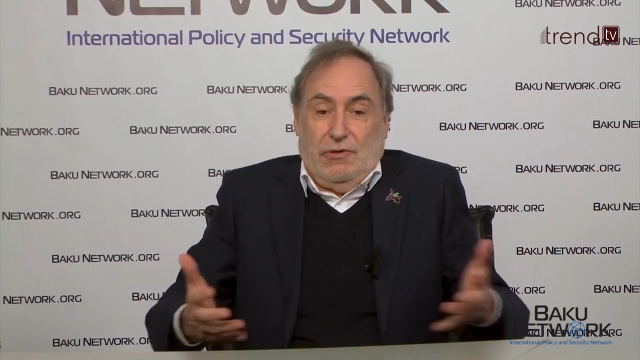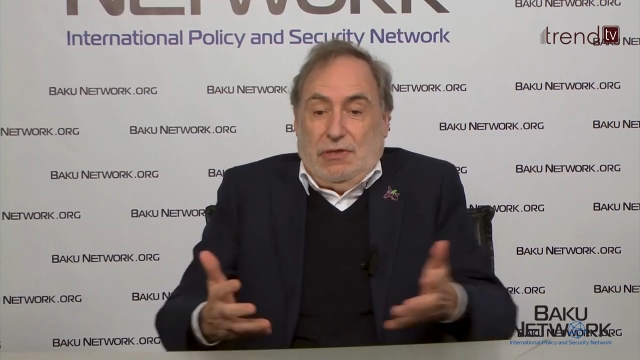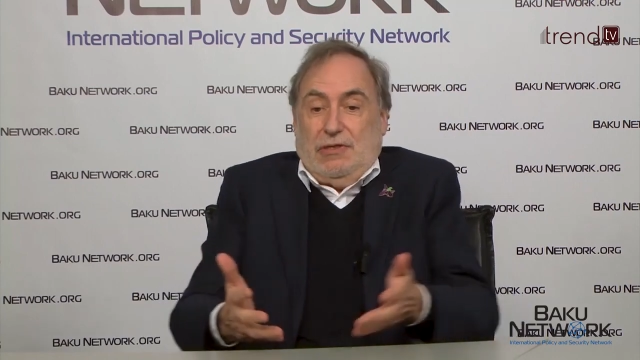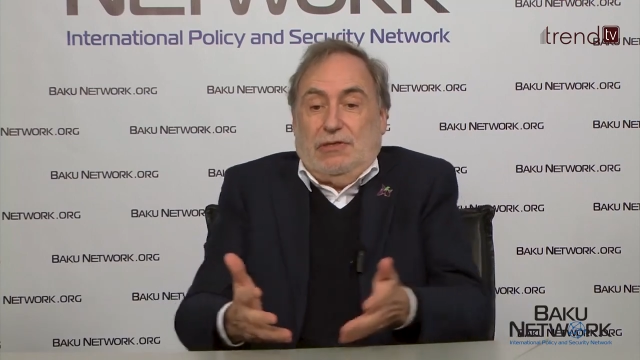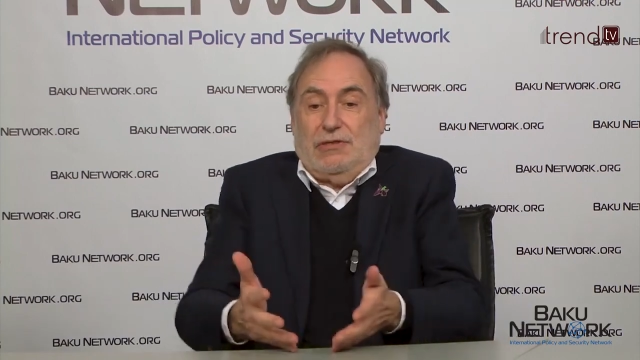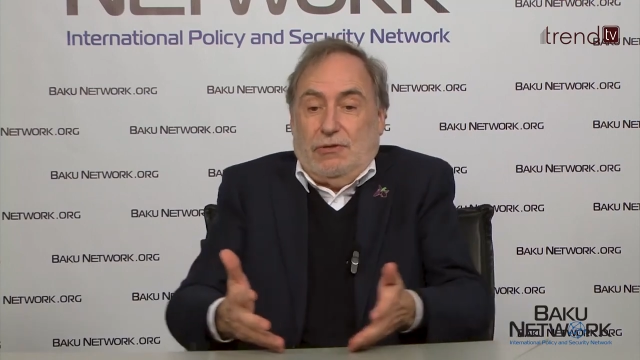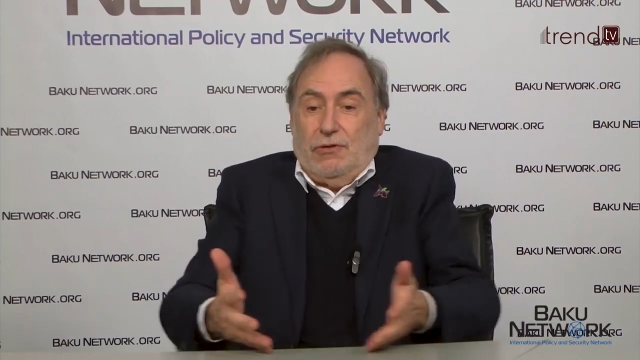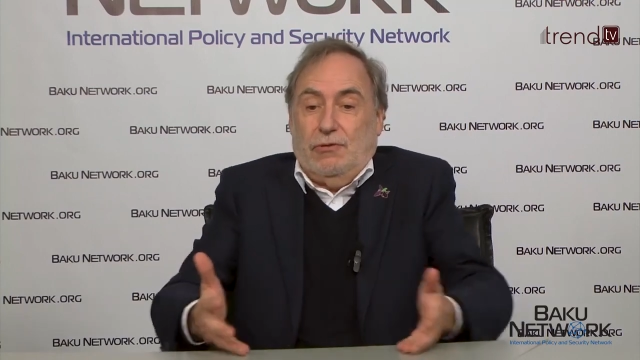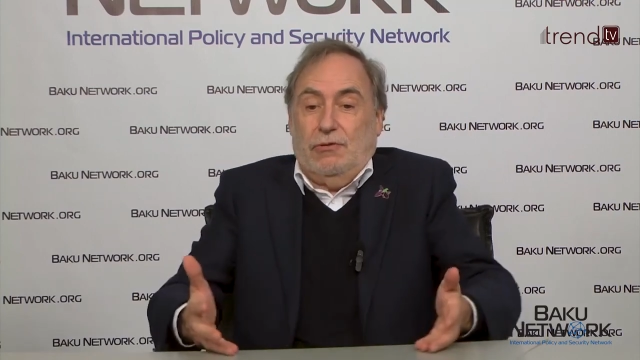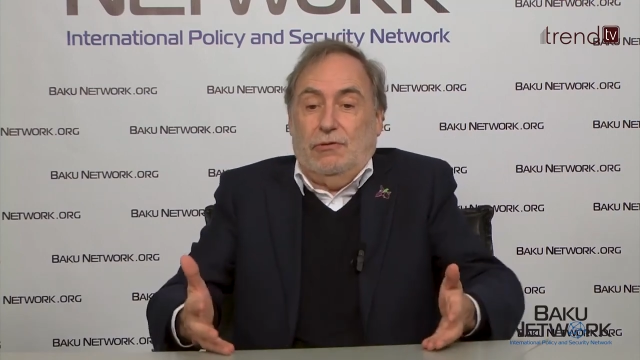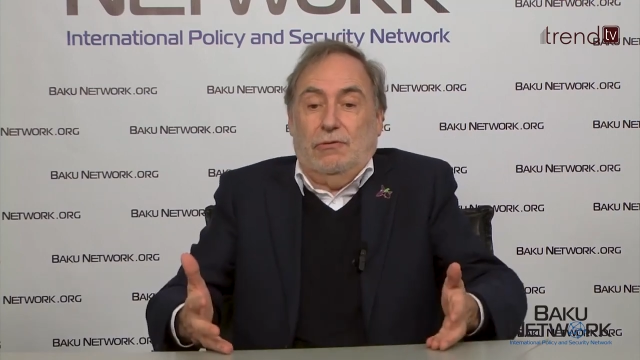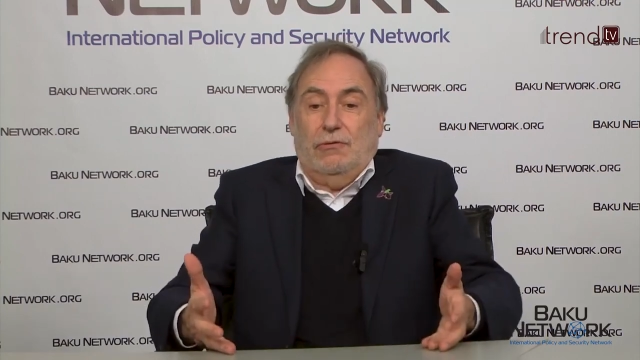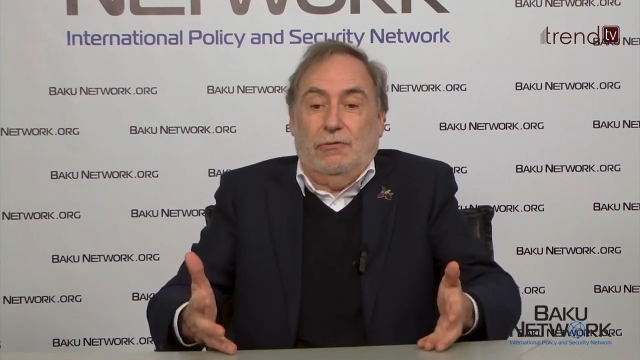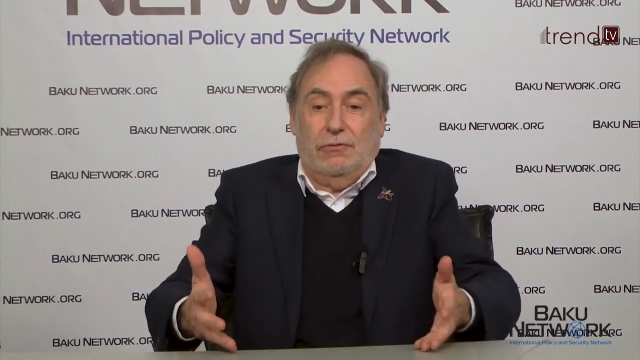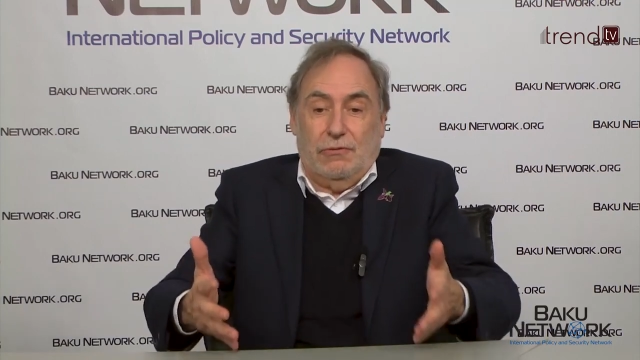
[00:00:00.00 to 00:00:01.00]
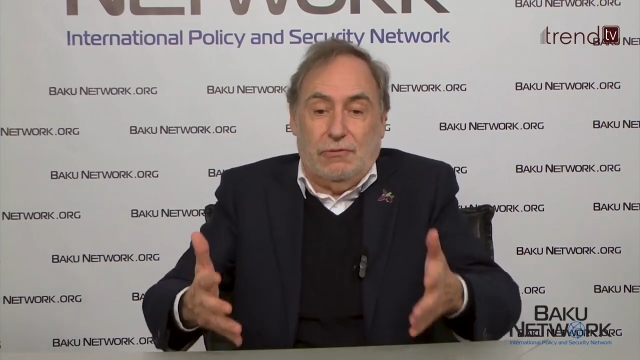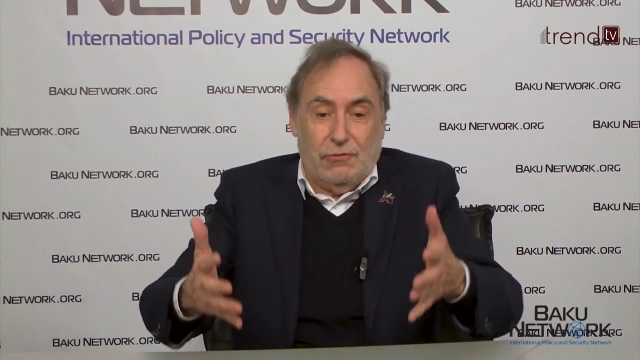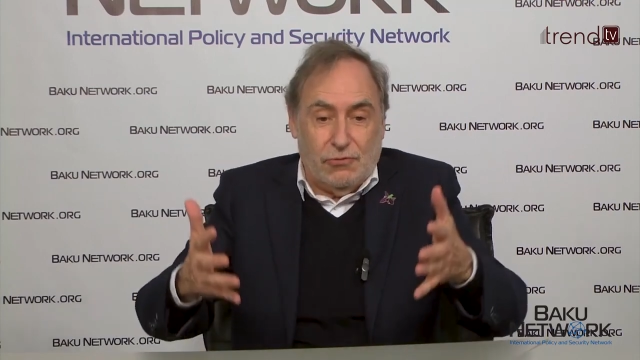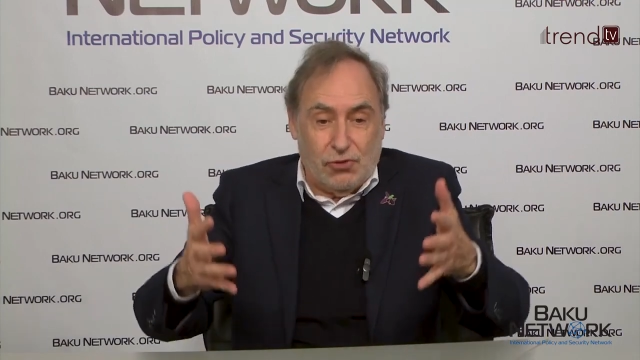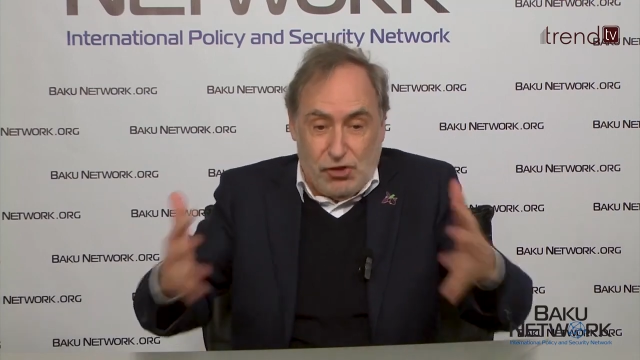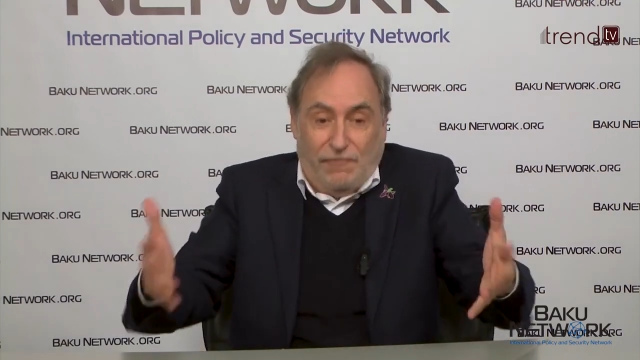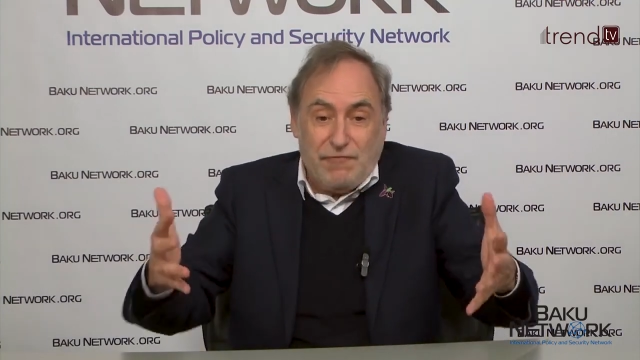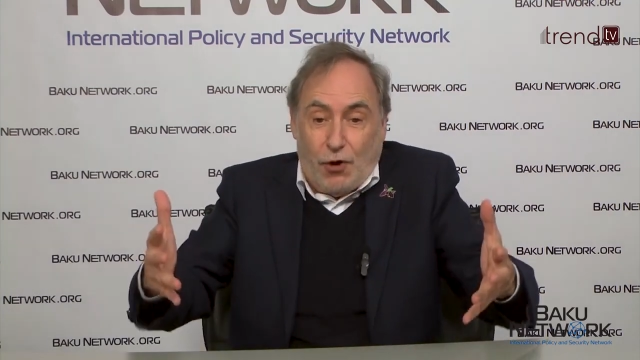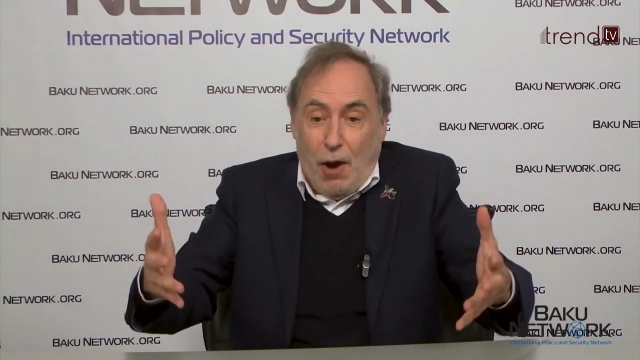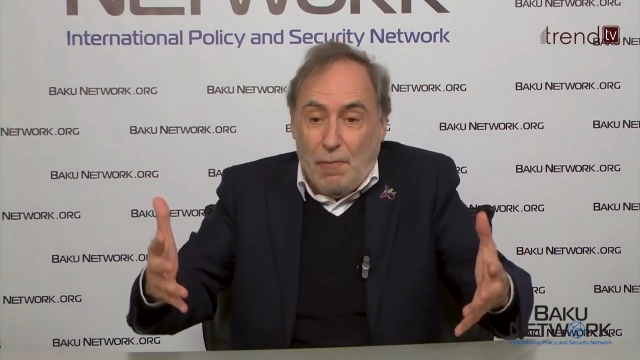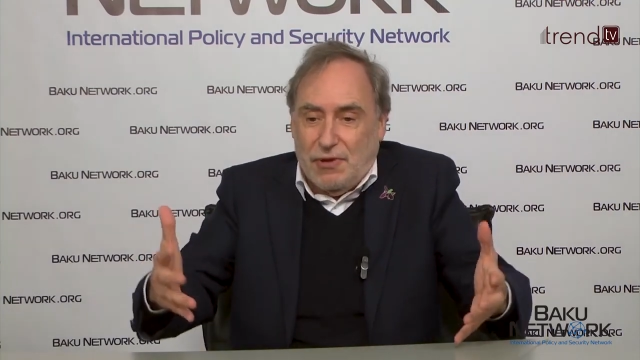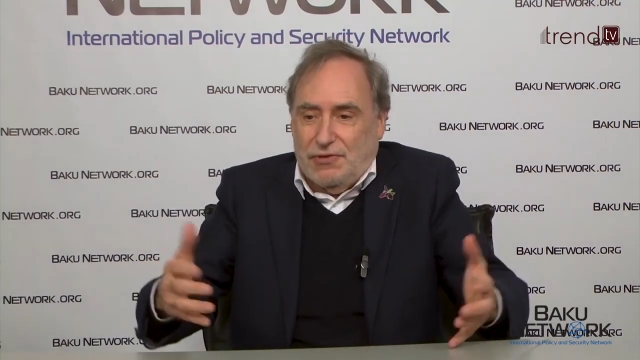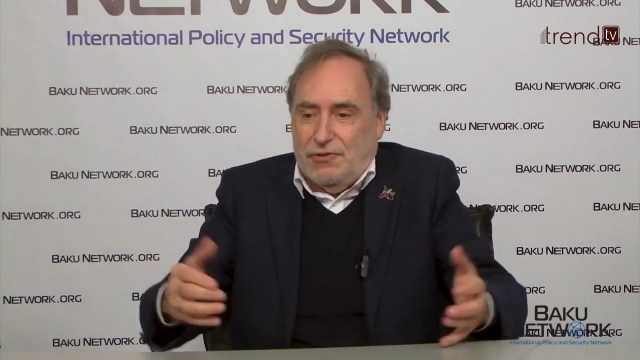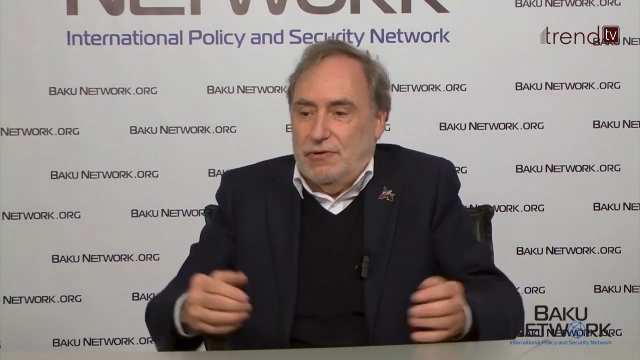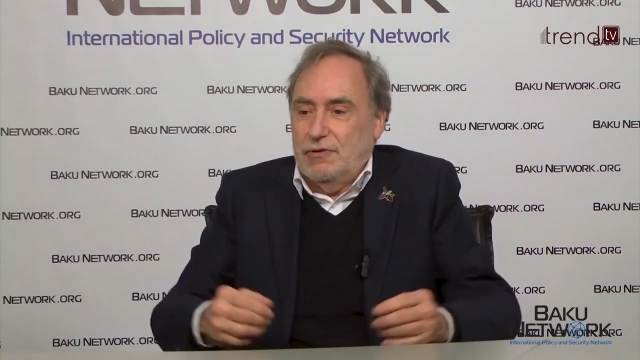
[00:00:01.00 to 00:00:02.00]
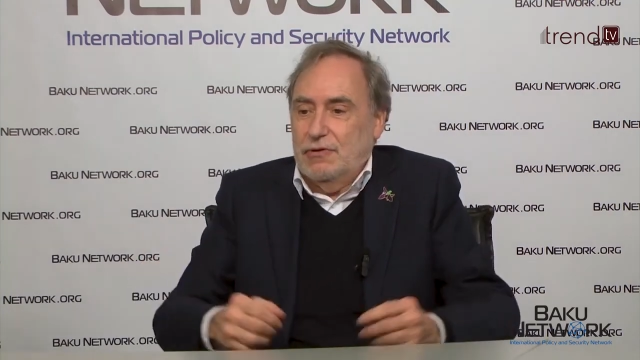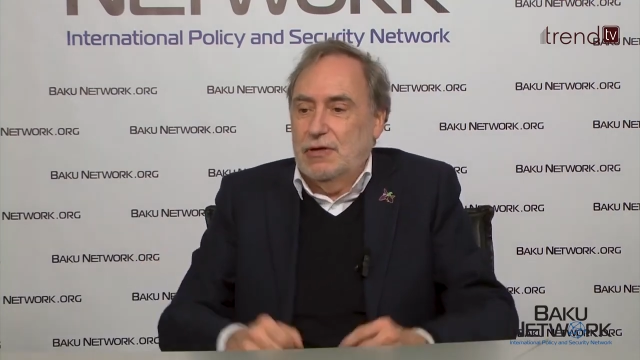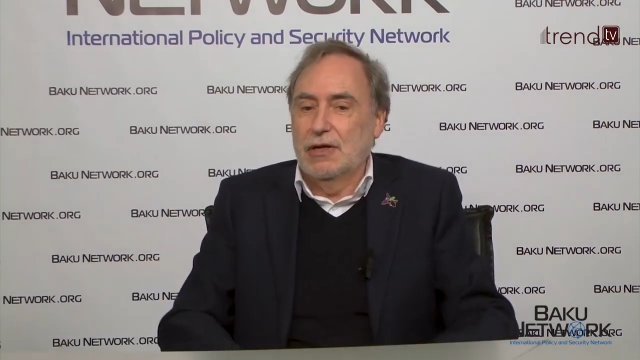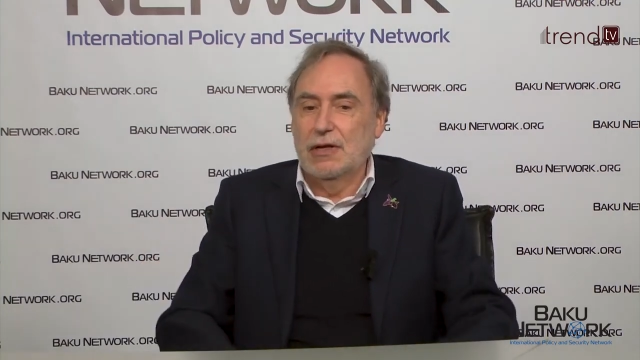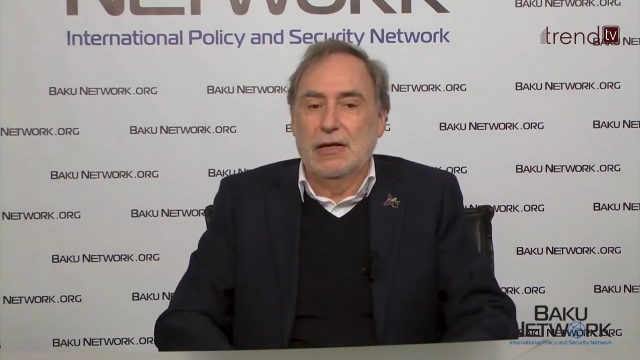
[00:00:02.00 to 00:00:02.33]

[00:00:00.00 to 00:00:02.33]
he's chief commander,